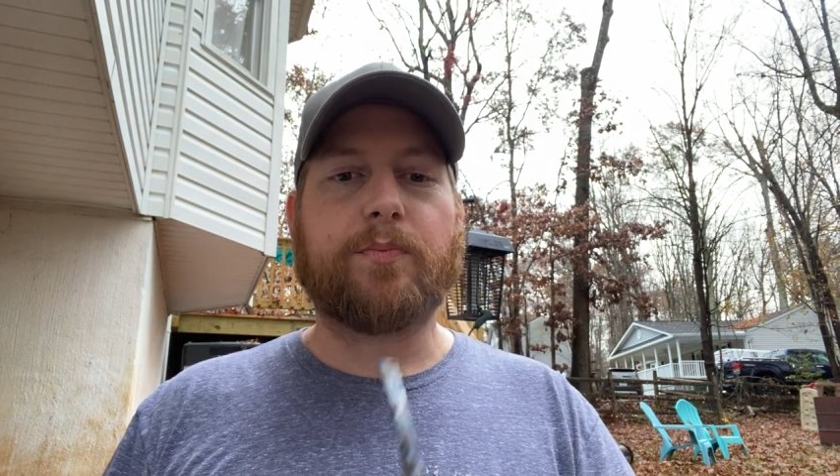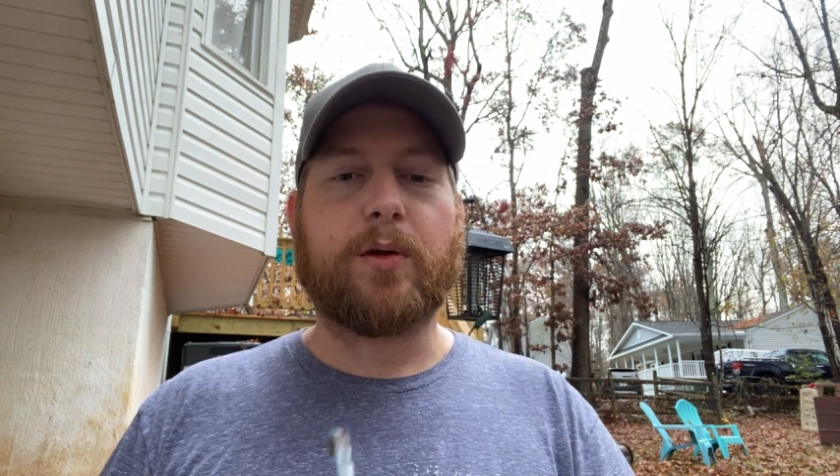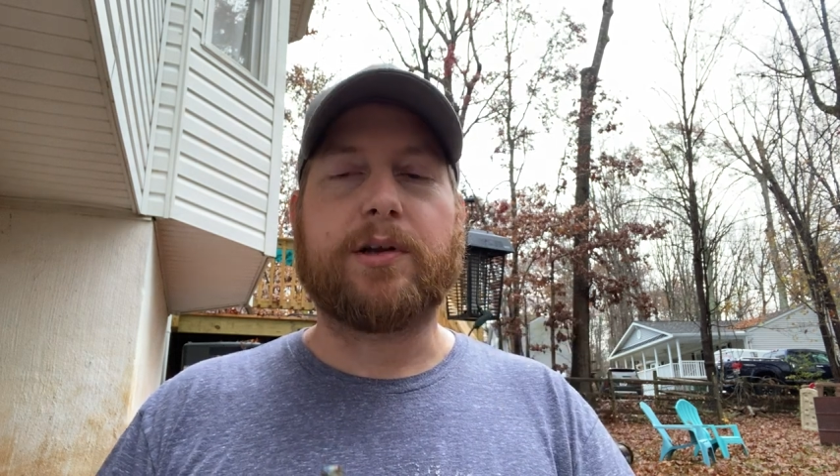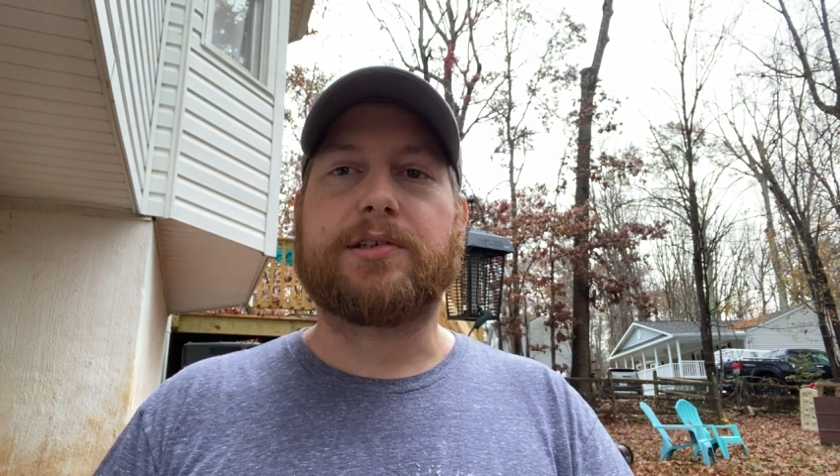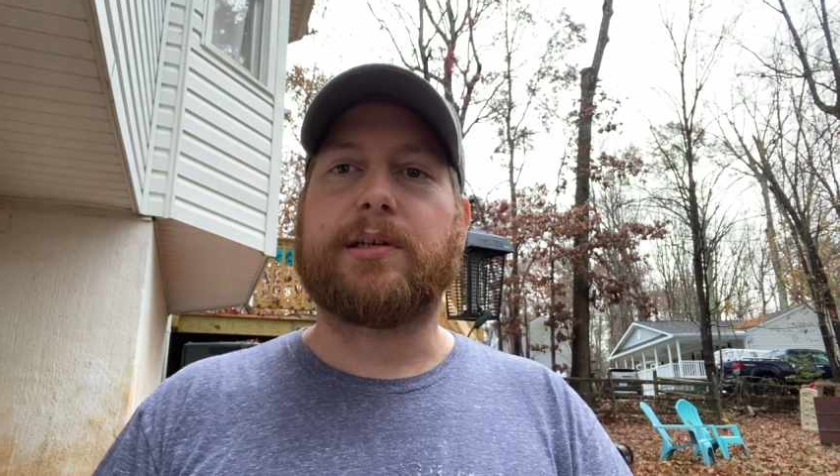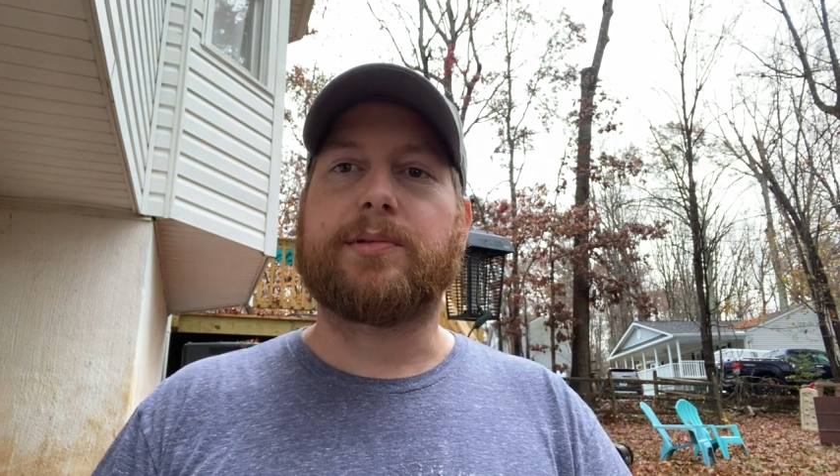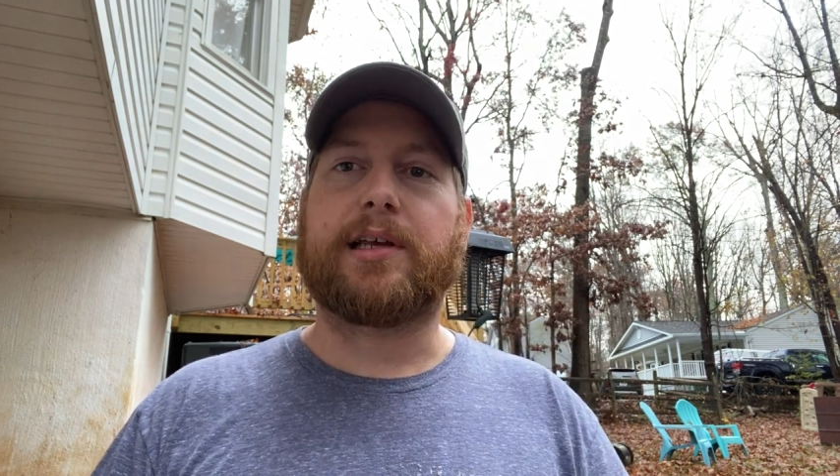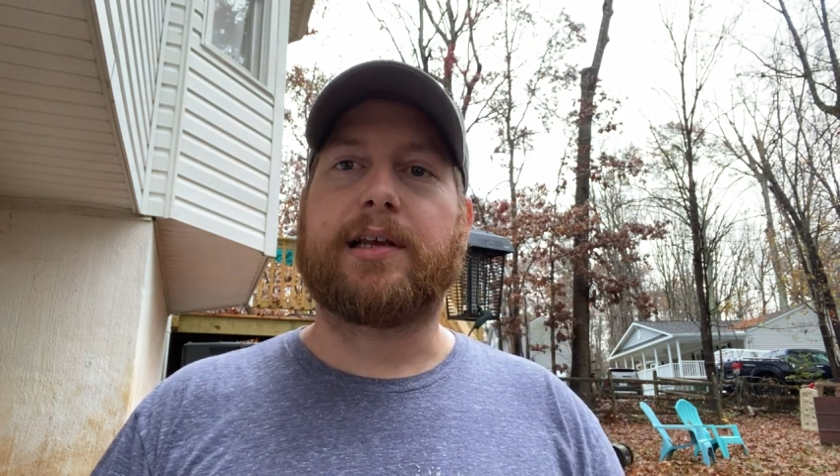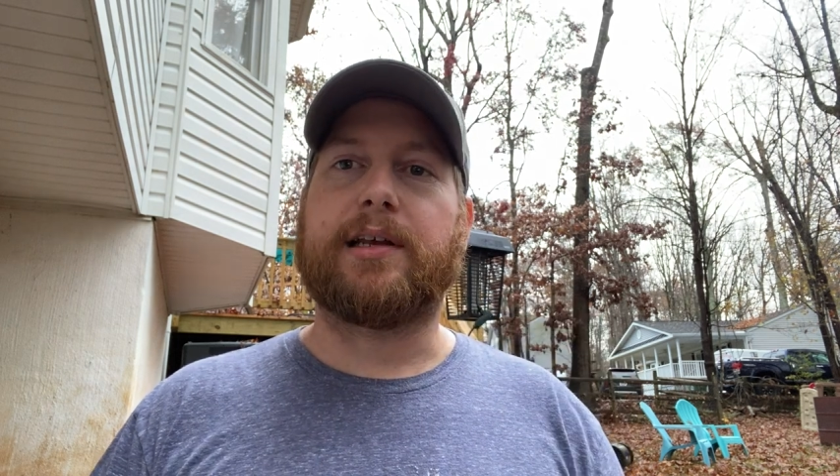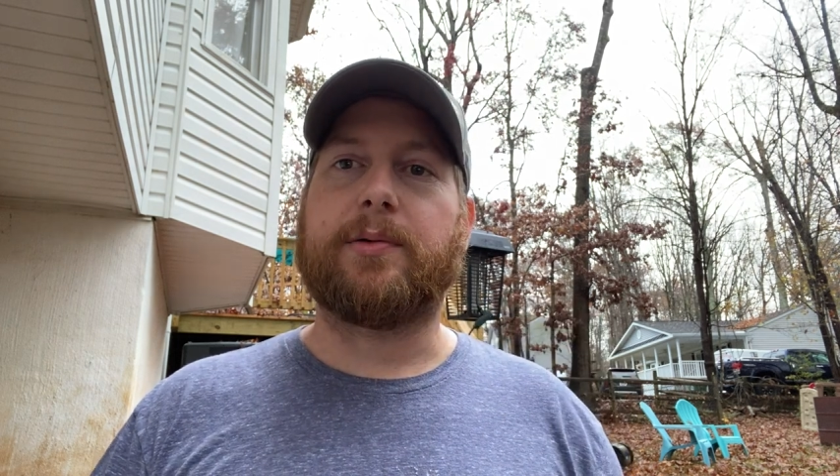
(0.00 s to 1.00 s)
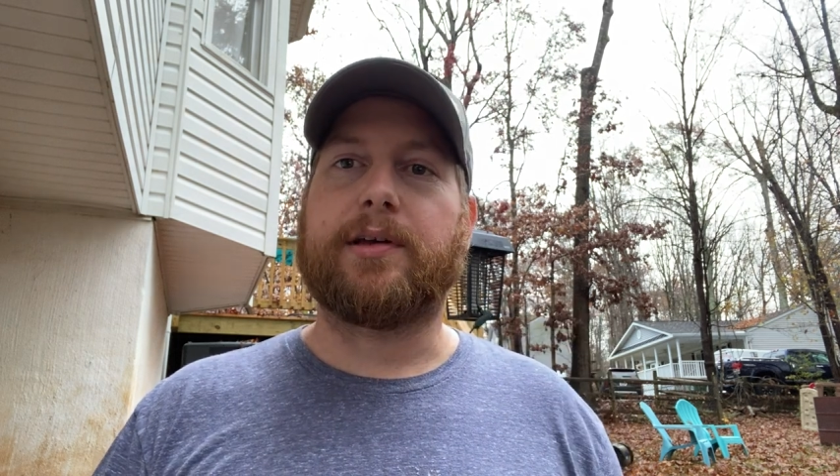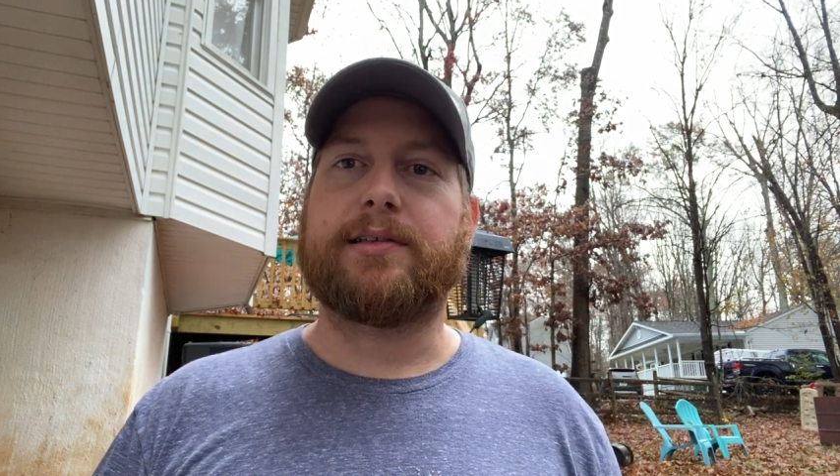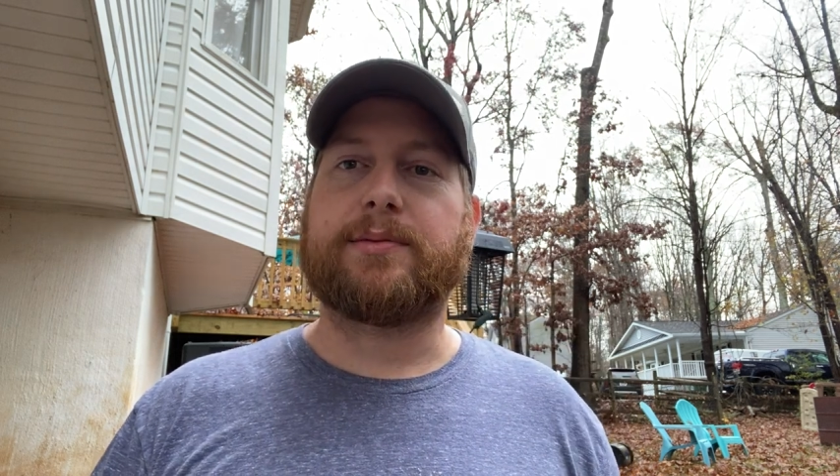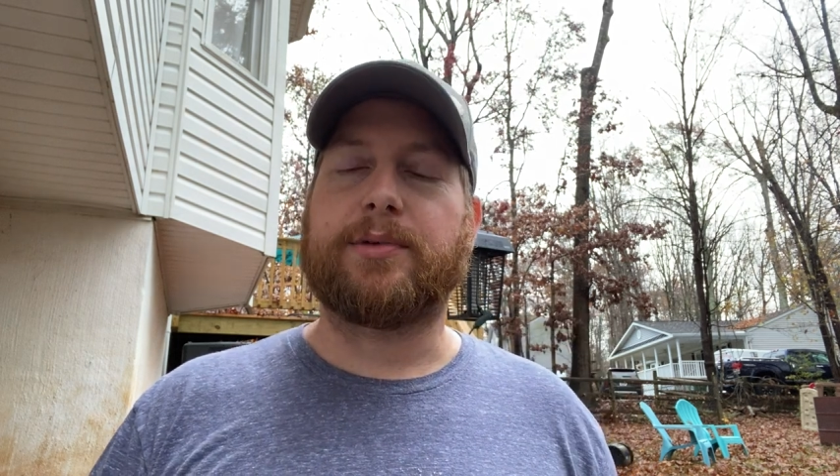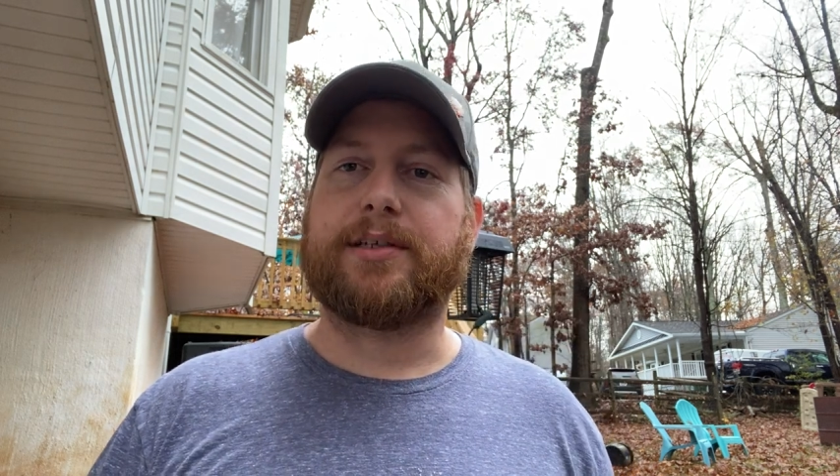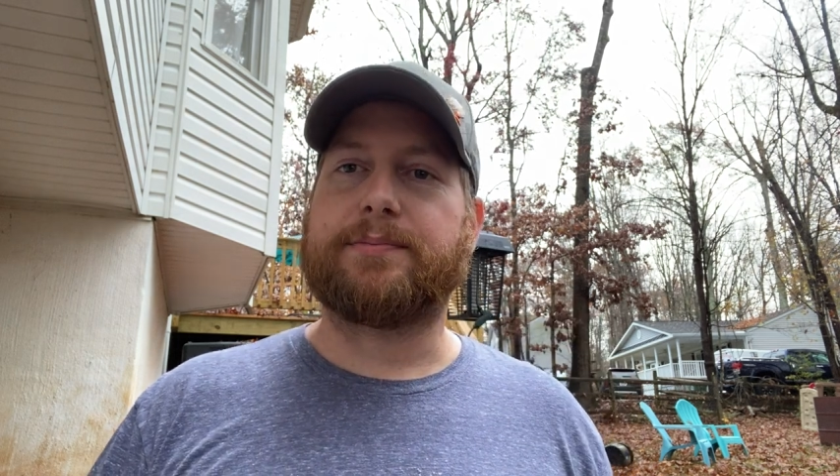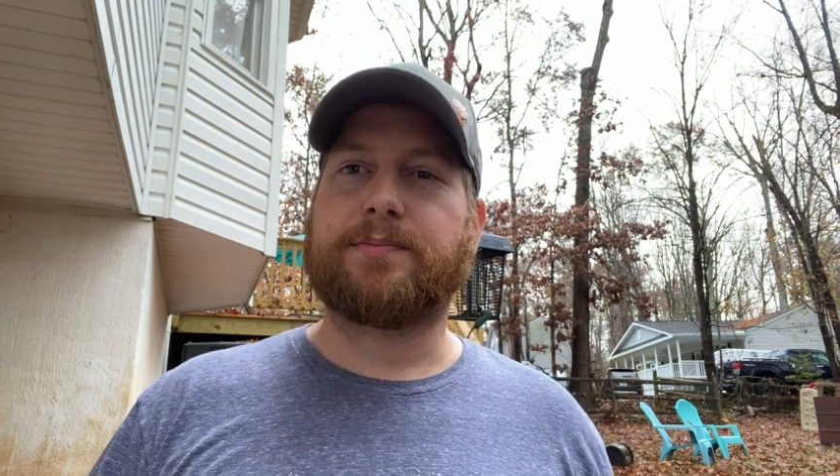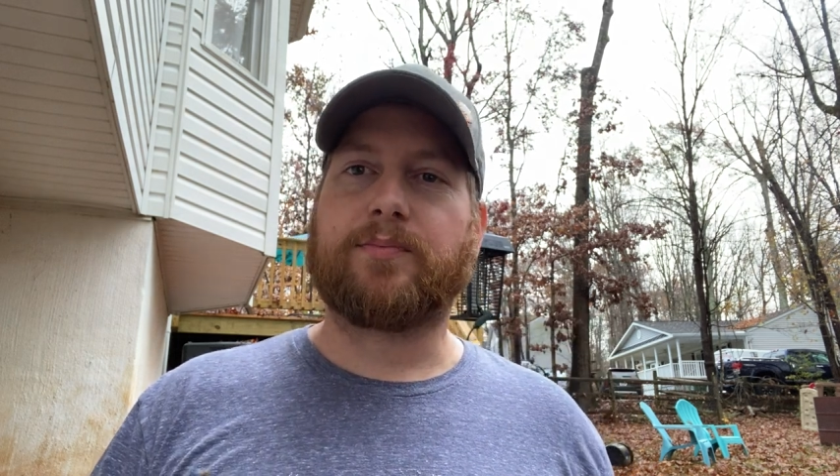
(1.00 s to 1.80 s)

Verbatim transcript: What it seems like anyways, but